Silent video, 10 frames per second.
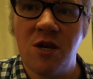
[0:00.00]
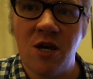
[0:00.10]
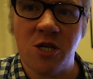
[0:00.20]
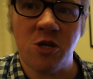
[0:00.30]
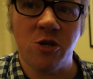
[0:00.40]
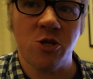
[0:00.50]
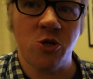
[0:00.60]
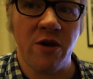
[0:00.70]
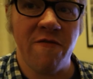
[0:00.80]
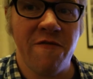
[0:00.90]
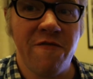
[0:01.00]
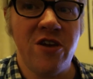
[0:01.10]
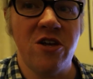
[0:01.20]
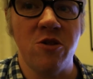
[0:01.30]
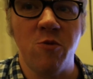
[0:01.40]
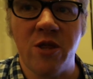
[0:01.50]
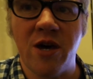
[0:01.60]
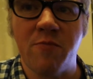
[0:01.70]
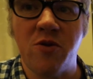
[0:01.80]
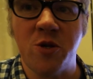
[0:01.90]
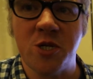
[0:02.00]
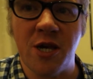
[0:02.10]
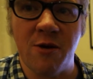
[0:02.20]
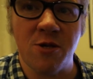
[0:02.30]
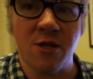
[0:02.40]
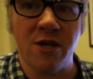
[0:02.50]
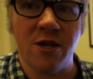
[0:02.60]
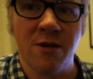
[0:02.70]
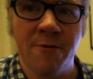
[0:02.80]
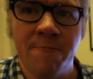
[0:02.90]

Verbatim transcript: Start to try and feel what that pulse sounds like.